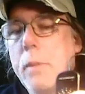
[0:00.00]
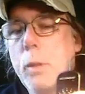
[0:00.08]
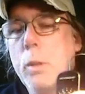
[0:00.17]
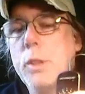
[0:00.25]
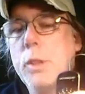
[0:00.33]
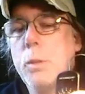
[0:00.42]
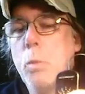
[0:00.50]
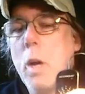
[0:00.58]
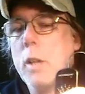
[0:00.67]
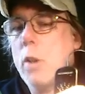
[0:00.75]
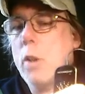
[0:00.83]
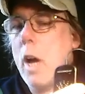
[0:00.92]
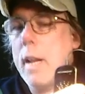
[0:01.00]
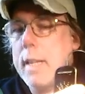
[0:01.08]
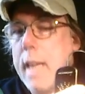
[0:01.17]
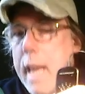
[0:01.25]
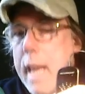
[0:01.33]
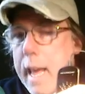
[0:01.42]
a
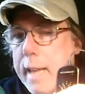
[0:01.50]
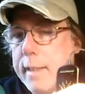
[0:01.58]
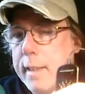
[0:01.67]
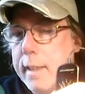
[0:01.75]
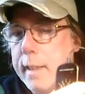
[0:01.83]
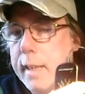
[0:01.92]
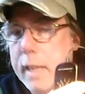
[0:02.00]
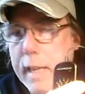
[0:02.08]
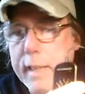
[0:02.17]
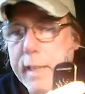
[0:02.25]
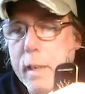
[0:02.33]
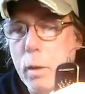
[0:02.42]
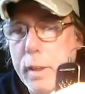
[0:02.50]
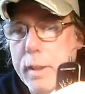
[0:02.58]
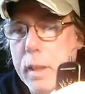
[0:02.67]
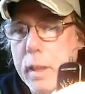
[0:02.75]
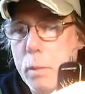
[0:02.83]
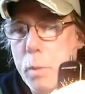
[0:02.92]
ChristianRock.net, and I carry
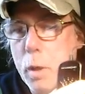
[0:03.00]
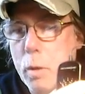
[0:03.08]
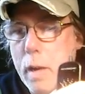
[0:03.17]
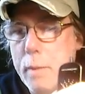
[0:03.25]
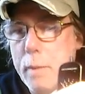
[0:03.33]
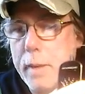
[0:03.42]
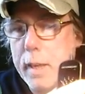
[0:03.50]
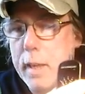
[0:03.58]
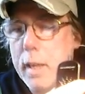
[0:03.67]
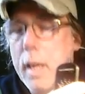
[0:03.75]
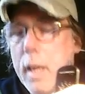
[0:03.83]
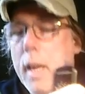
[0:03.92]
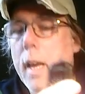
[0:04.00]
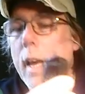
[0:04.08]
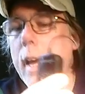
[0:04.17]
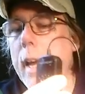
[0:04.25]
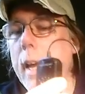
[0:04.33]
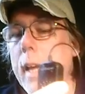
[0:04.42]
their programming.
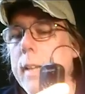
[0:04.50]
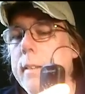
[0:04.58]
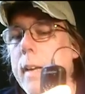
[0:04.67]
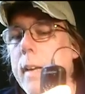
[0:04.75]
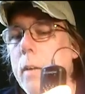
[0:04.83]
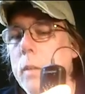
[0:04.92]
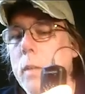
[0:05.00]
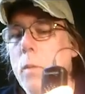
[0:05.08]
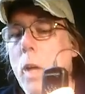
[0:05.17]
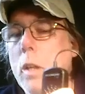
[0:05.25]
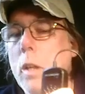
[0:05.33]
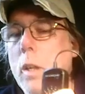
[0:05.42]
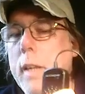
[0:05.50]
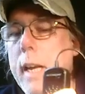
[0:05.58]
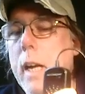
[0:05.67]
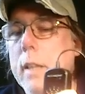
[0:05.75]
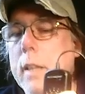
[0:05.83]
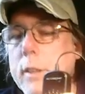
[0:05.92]
And when I'm not on
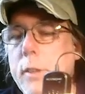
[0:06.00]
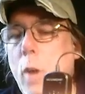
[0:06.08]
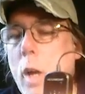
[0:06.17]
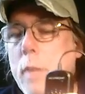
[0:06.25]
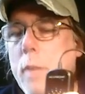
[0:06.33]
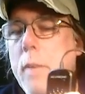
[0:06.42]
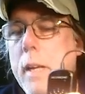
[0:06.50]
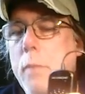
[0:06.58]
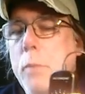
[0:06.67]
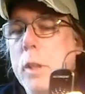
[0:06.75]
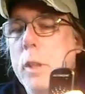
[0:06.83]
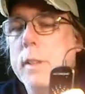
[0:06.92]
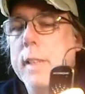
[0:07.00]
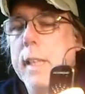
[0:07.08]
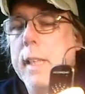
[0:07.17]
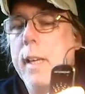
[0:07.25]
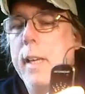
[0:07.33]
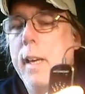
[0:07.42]
the air, it's just automated
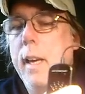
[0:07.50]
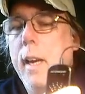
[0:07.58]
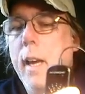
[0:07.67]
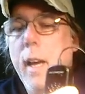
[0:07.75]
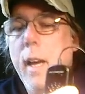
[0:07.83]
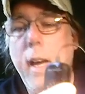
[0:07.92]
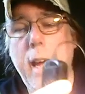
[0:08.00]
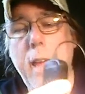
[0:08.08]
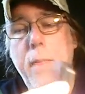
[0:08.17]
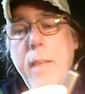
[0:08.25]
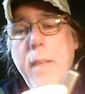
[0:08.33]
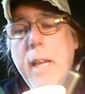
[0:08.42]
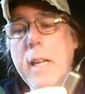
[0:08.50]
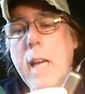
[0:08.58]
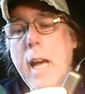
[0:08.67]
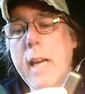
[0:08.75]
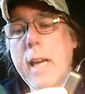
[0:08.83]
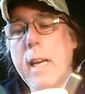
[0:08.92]
music. And then
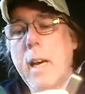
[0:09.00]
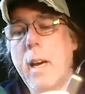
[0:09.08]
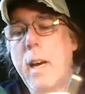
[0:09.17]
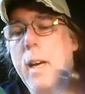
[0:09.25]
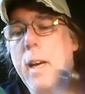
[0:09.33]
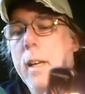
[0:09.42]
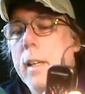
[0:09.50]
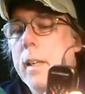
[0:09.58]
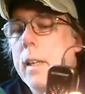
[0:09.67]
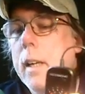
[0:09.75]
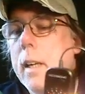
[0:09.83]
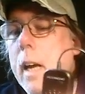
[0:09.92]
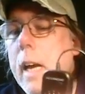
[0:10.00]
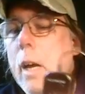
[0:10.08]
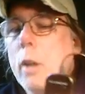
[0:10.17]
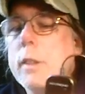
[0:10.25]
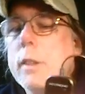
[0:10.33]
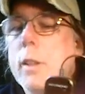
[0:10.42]
I
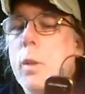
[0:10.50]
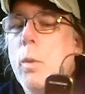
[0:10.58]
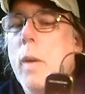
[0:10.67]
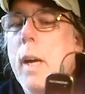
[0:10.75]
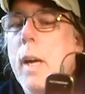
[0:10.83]
also